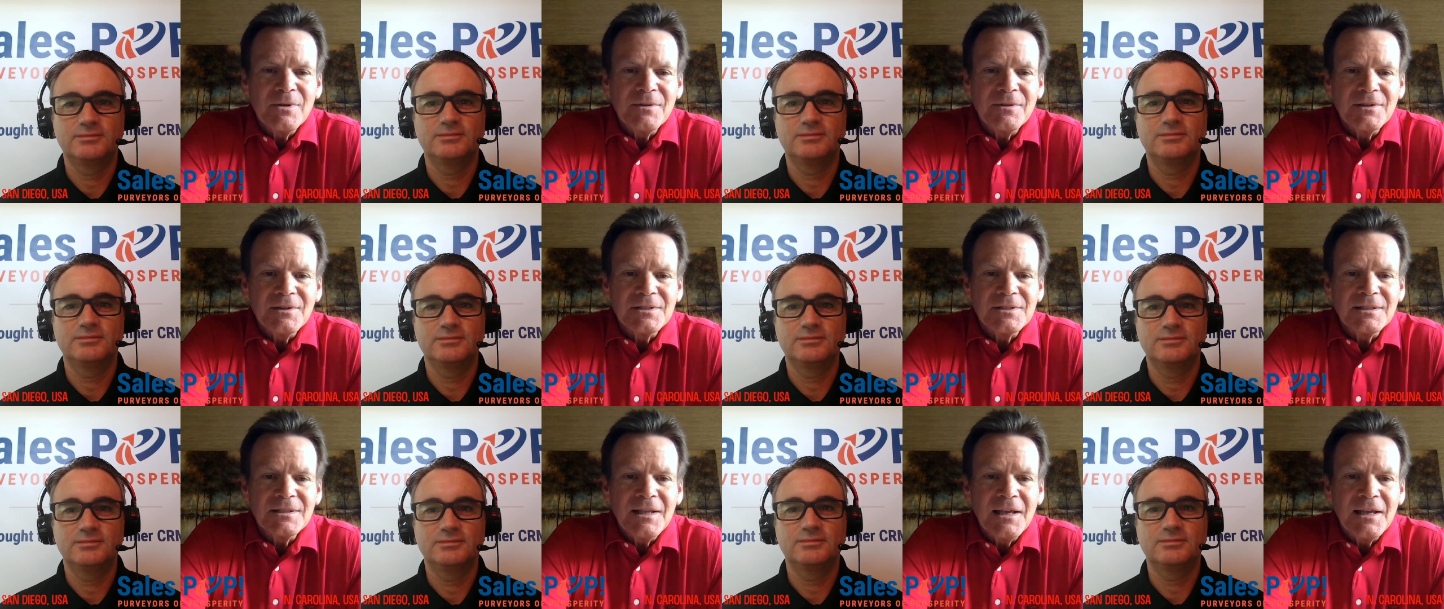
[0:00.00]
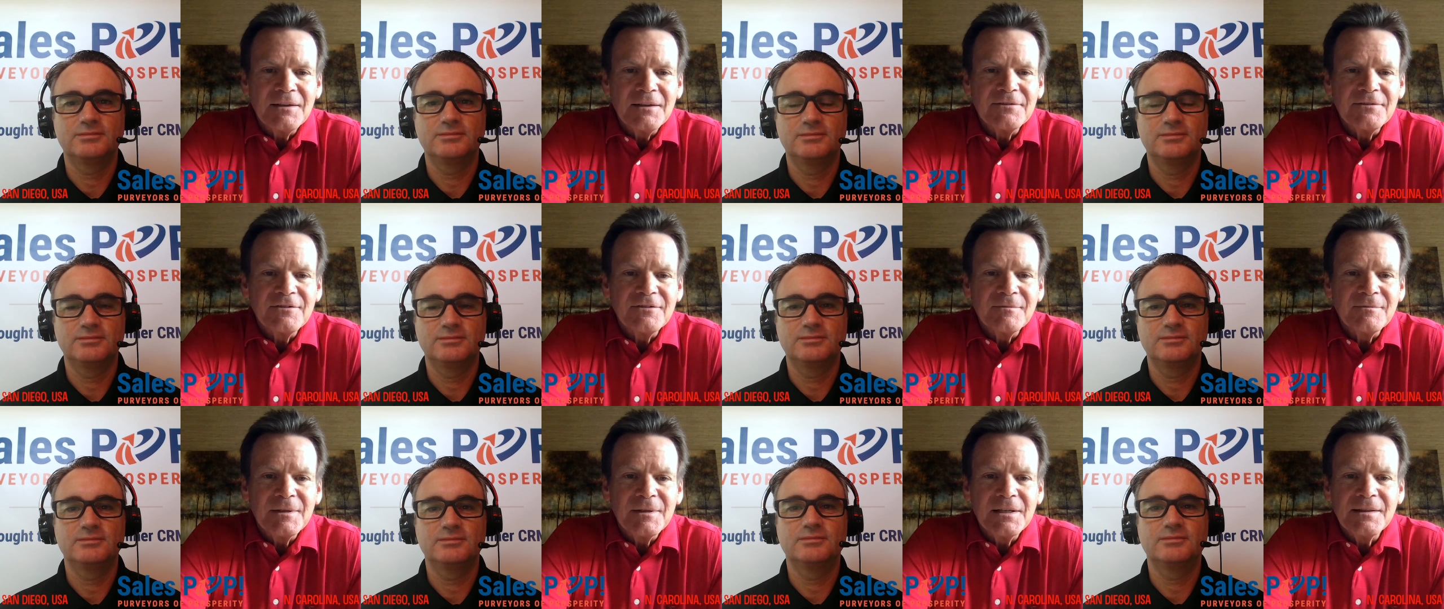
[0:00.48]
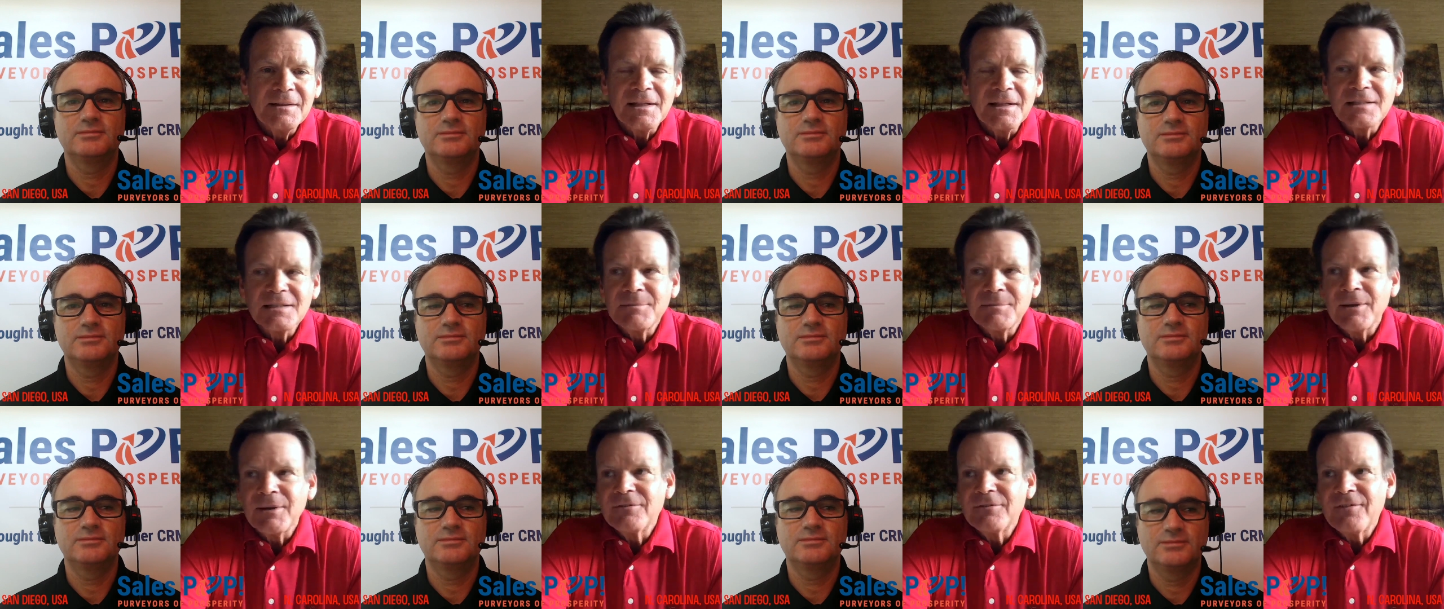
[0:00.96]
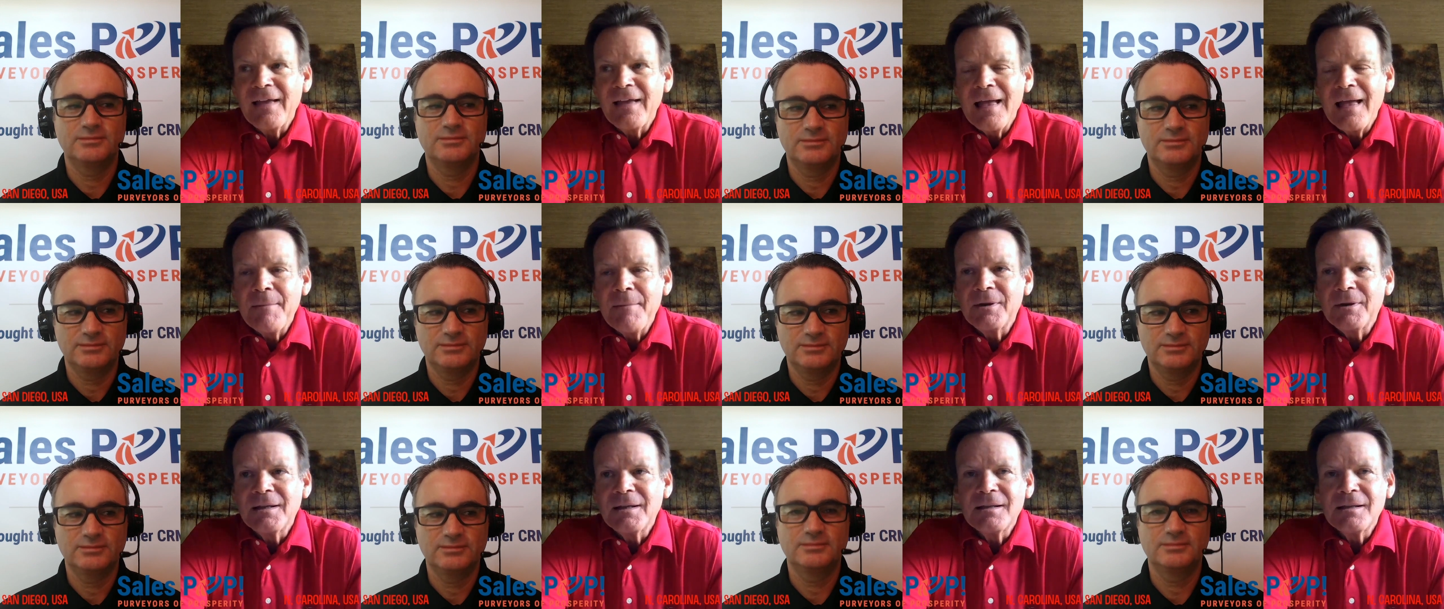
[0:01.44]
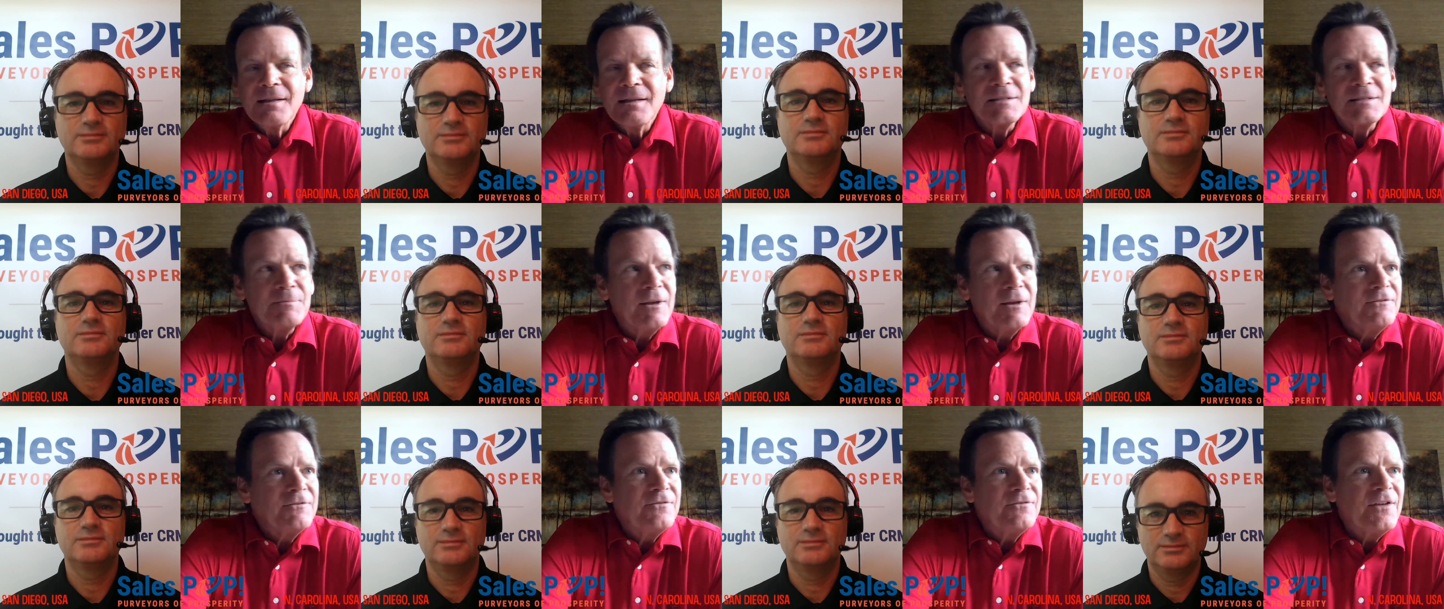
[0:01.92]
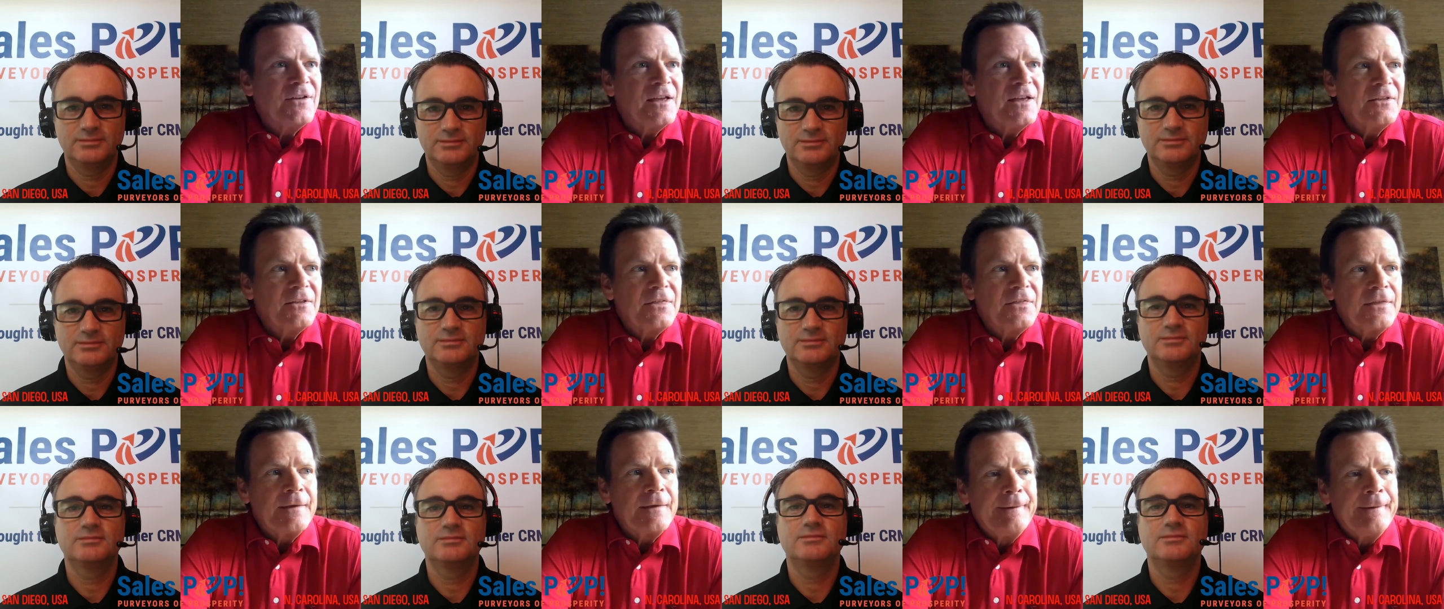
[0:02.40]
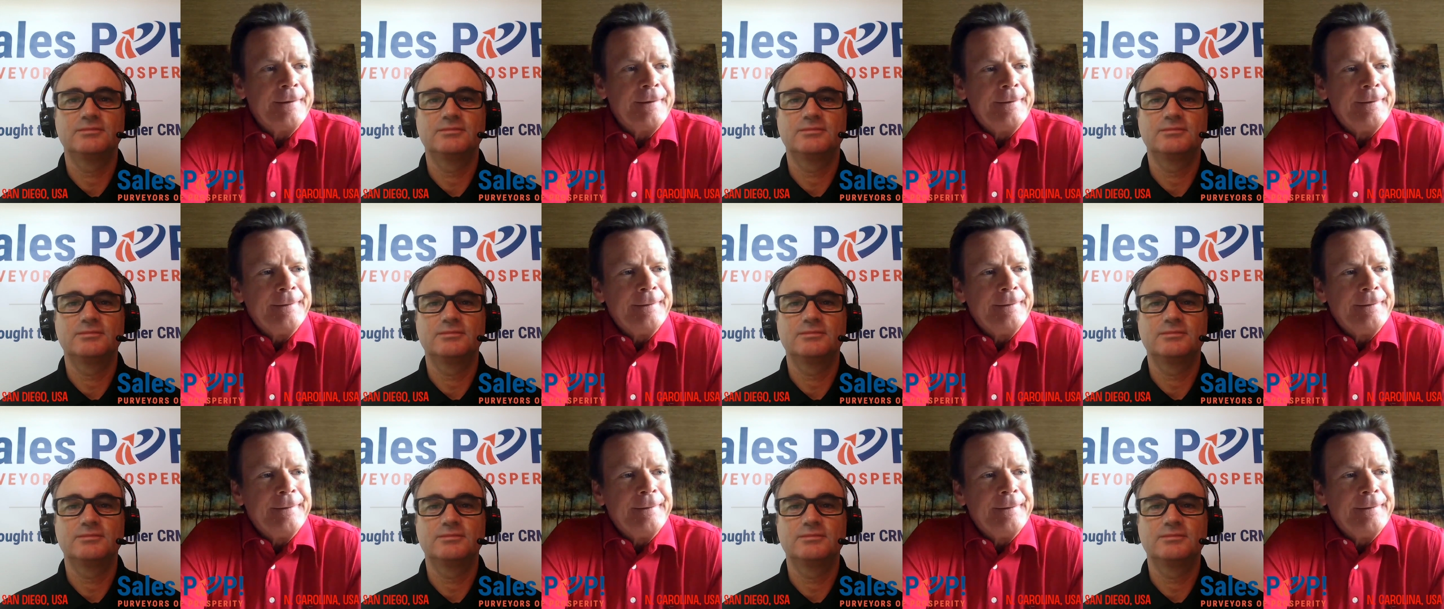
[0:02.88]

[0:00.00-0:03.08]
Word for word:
Speaker 1: in this life, for me, that's my family, that's my faith,